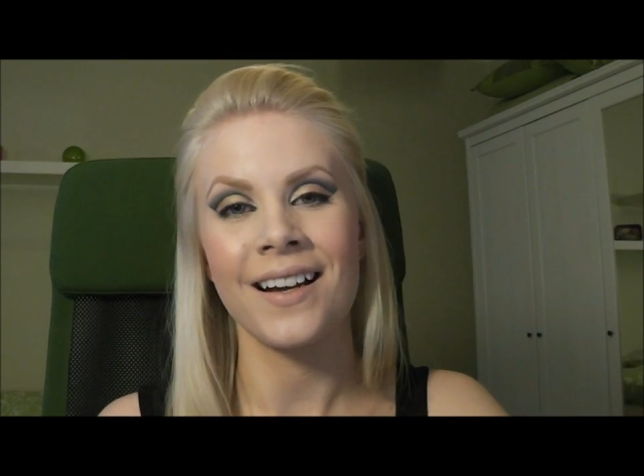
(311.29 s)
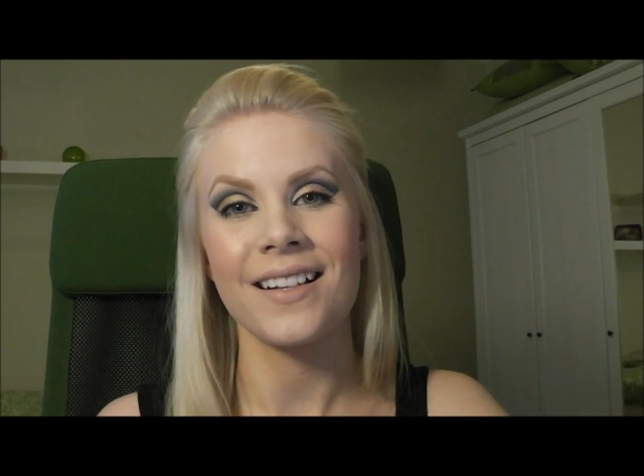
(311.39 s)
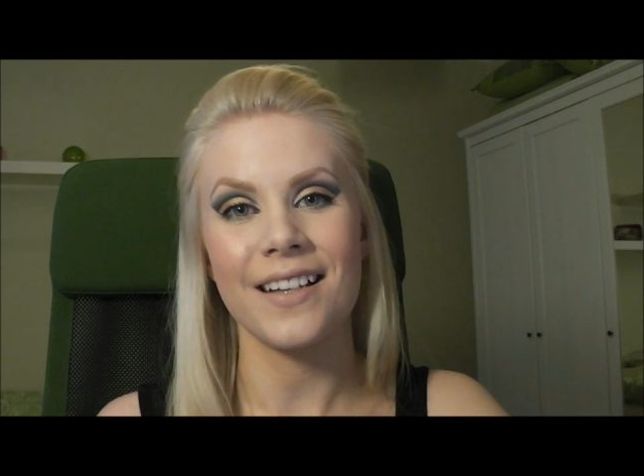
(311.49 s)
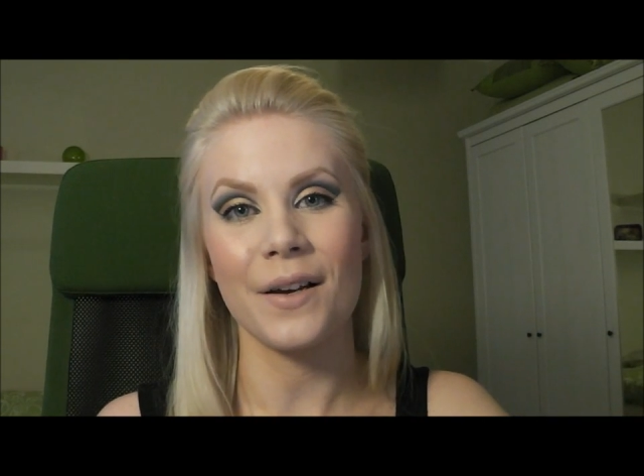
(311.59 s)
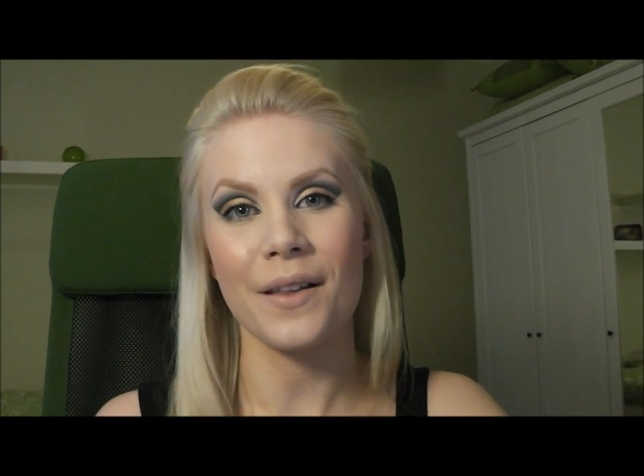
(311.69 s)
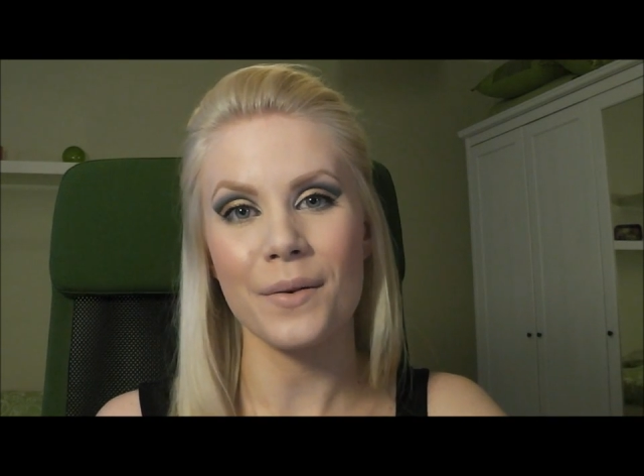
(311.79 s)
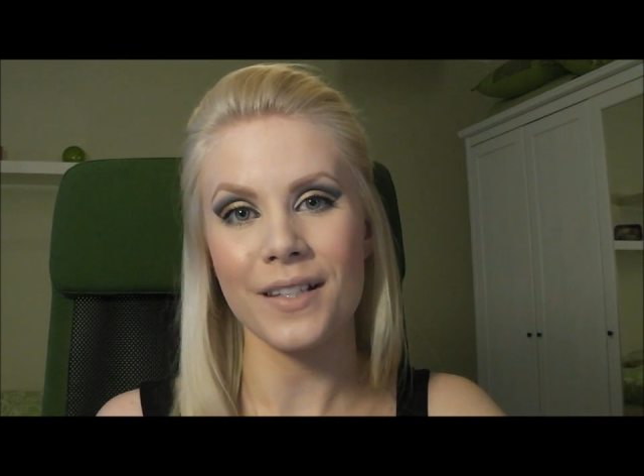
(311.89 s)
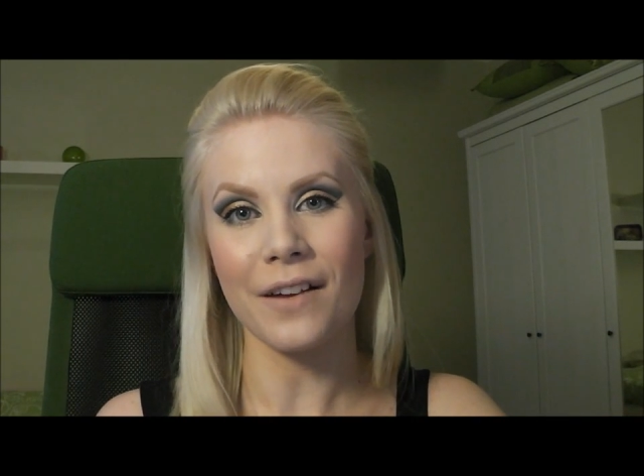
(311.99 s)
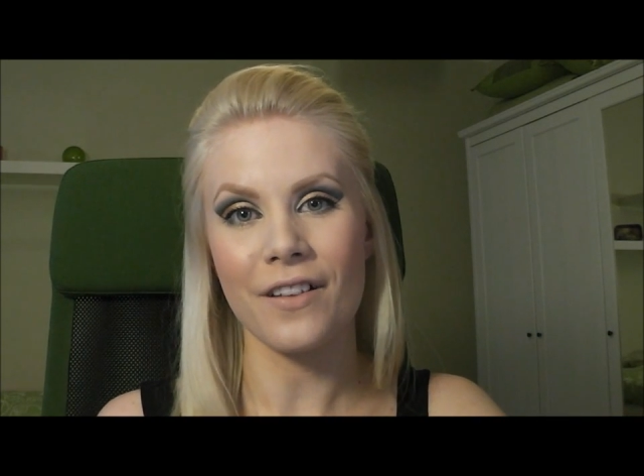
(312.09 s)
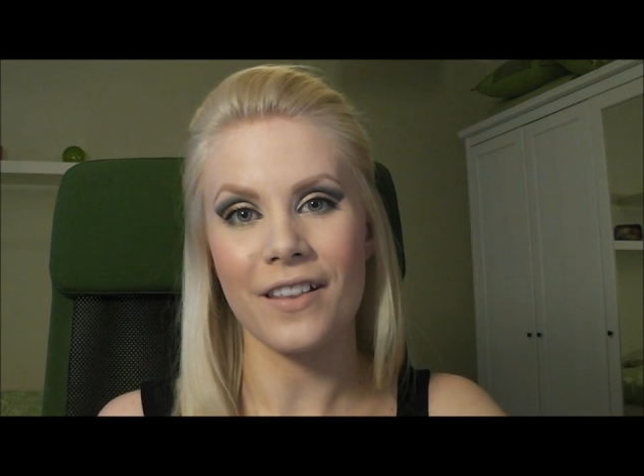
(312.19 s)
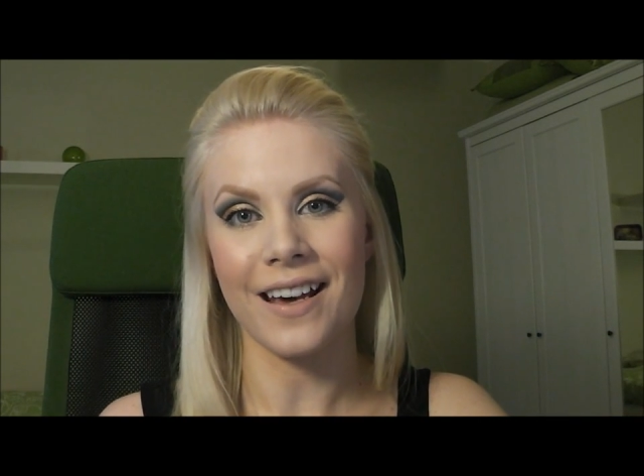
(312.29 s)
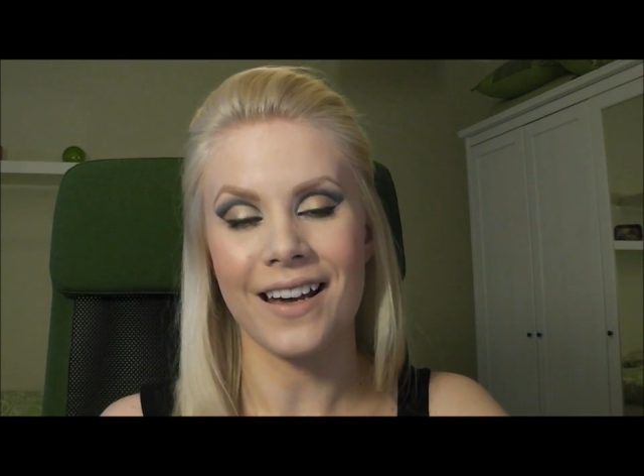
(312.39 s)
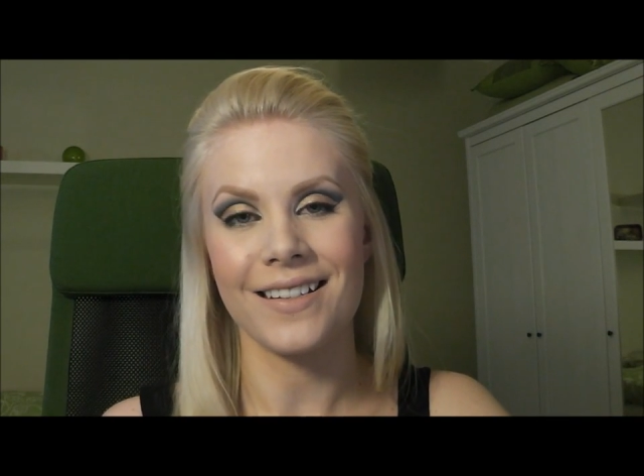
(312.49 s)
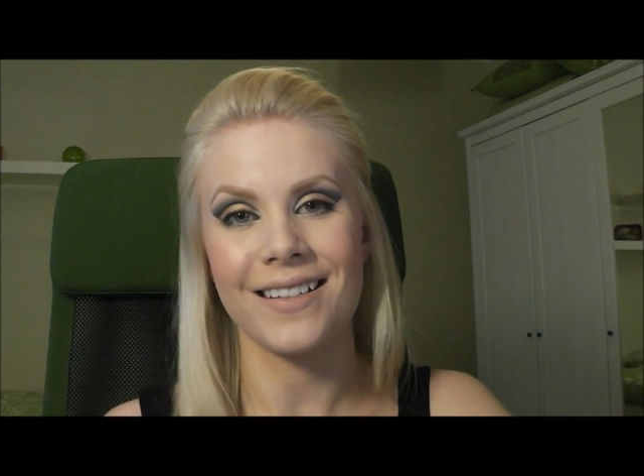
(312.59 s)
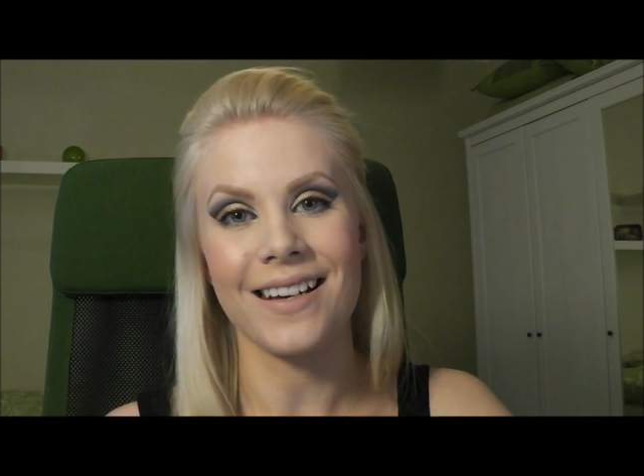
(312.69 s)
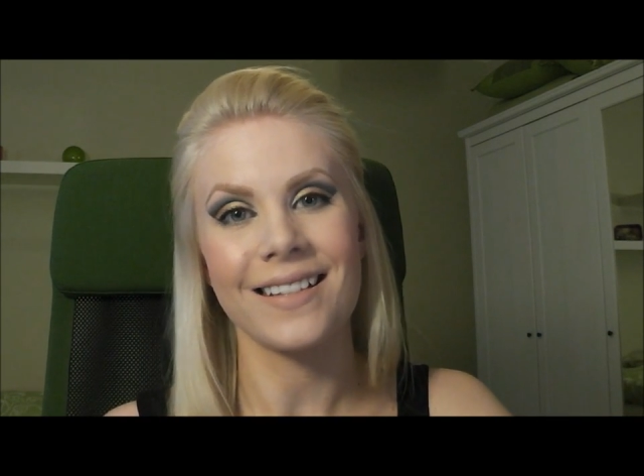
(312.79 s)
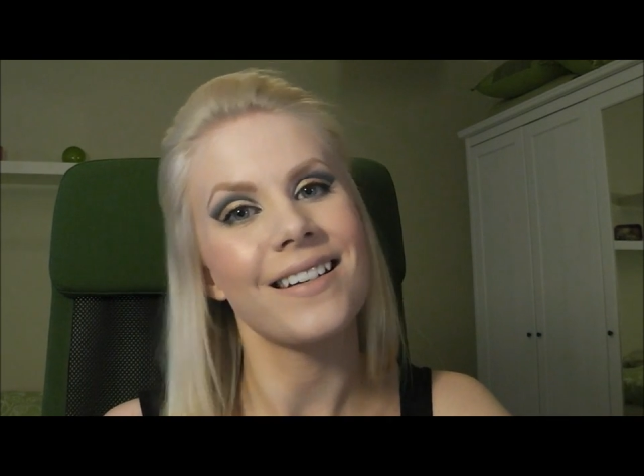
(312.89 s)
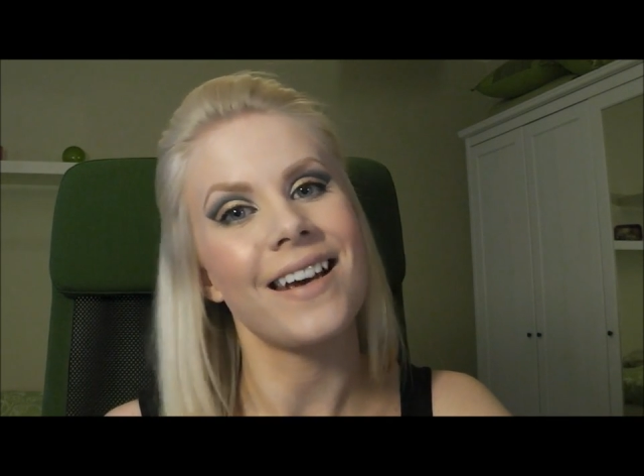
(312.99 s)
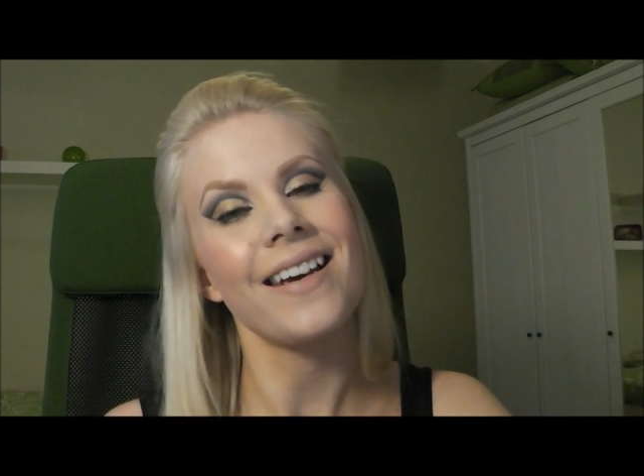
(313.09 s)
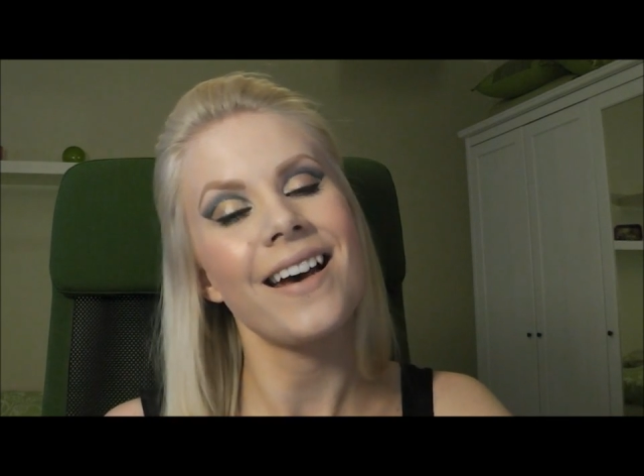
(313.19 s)
So that's everything I had to say
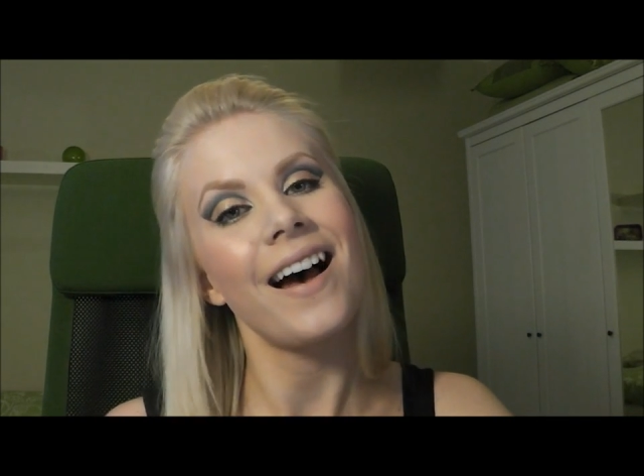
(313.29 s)
today.